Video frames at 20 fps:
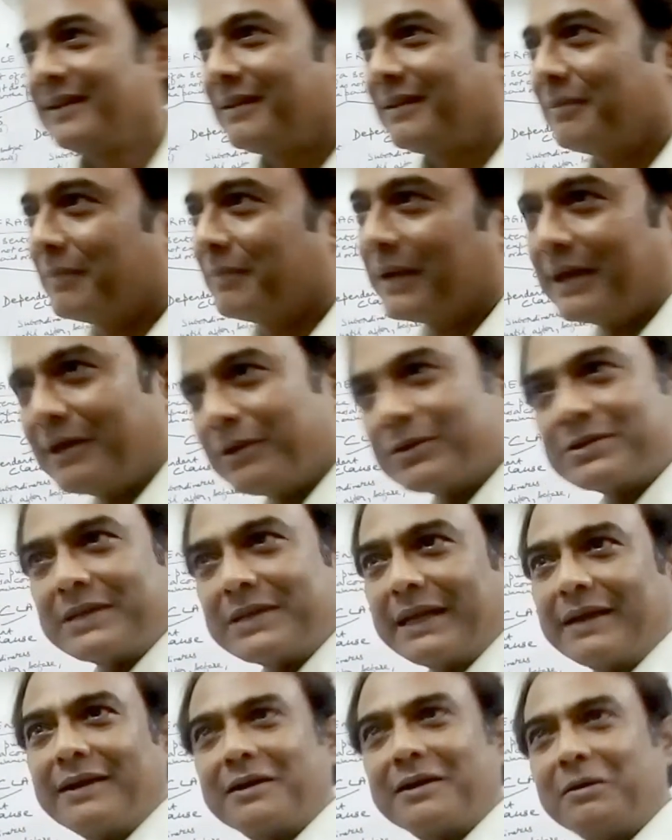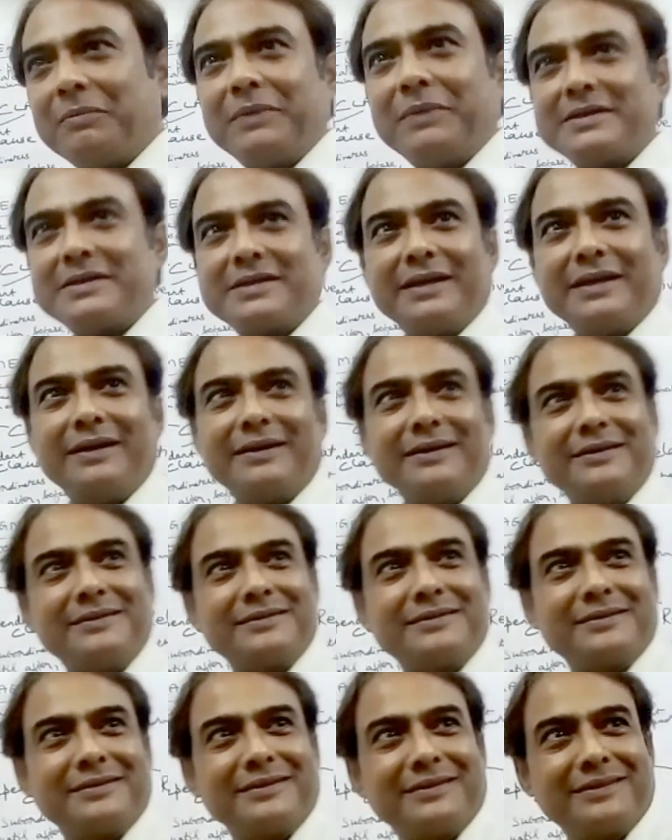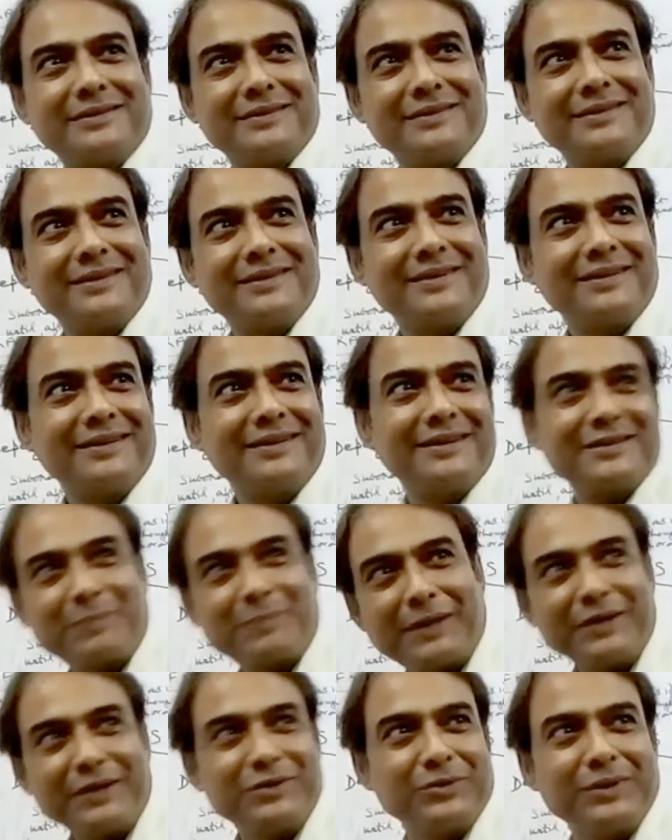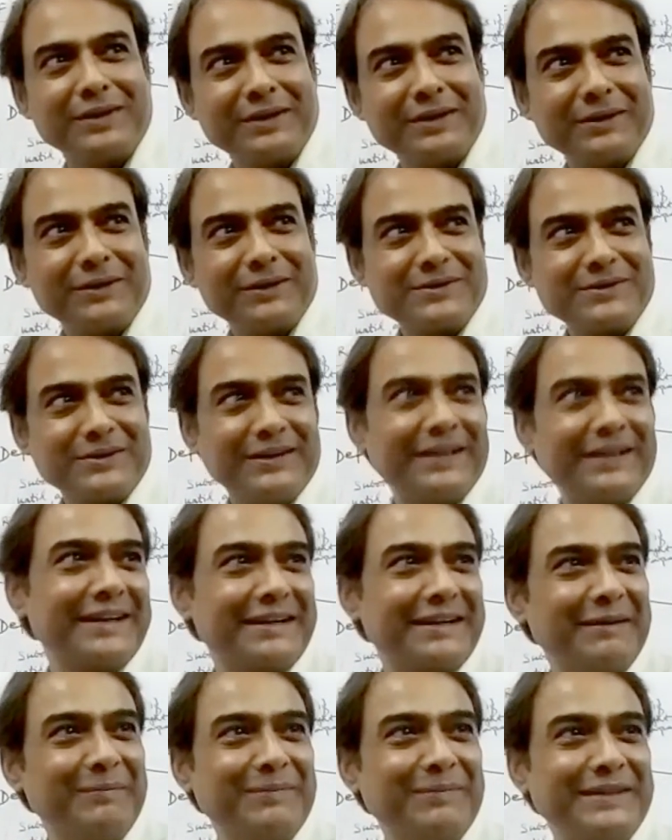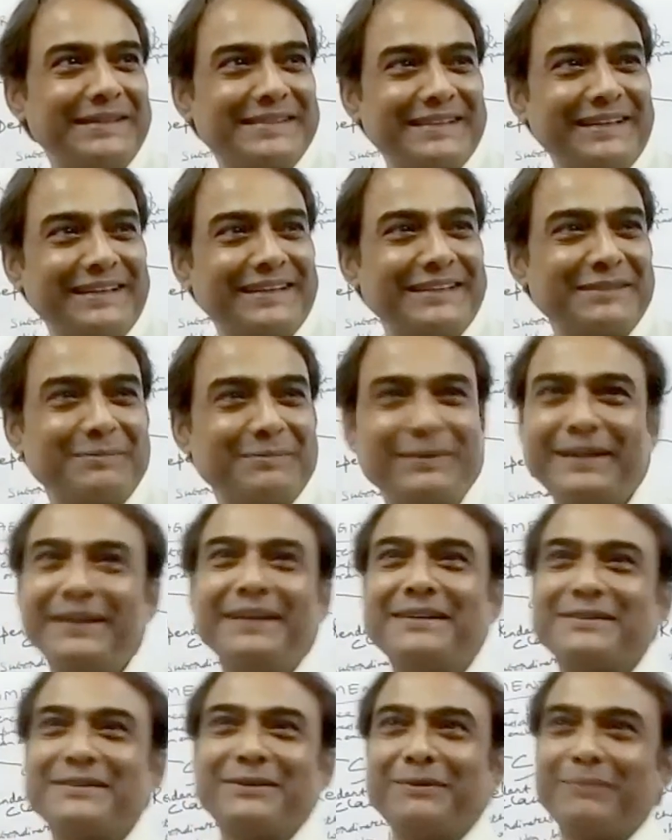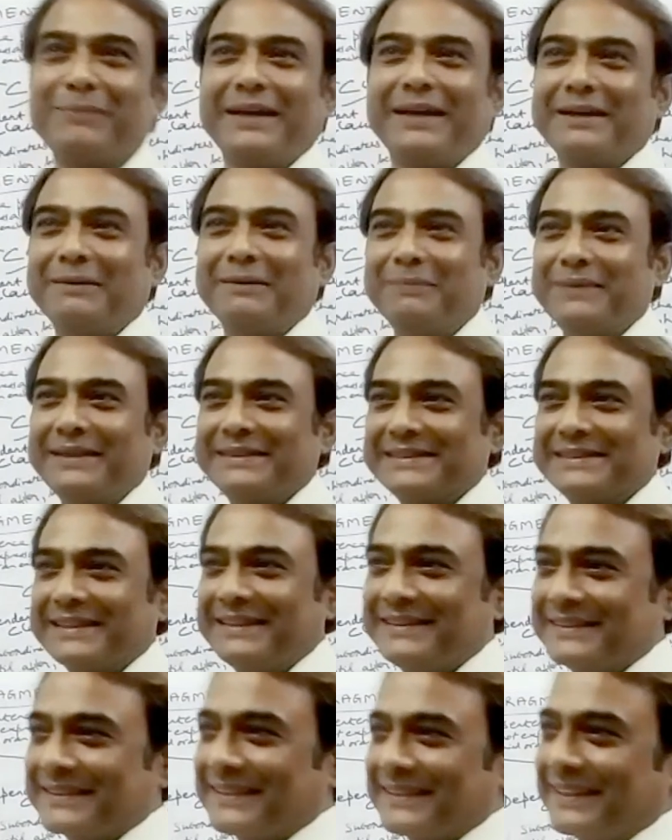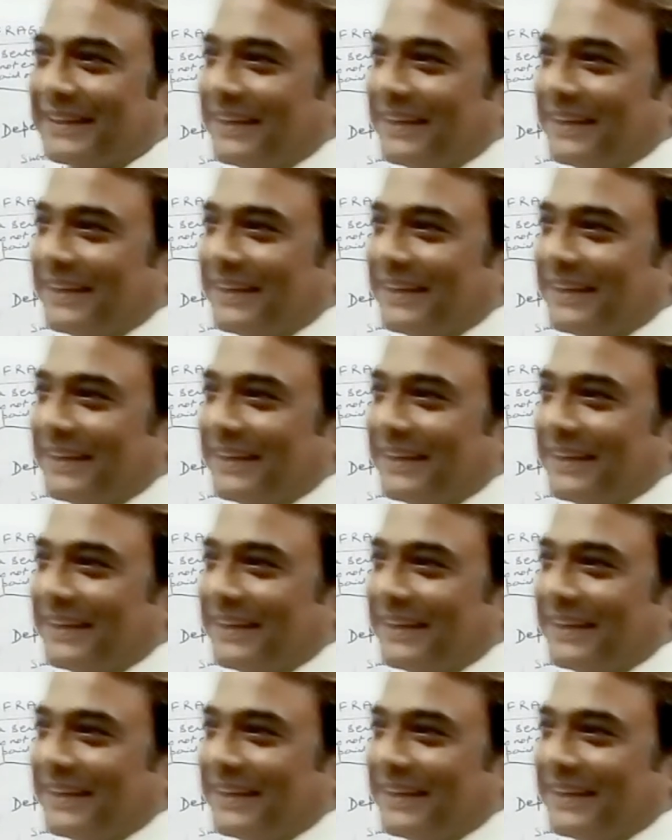But it looks like a complete sentence. It is punctuated also like a complete sentence, but it does not make complete sense.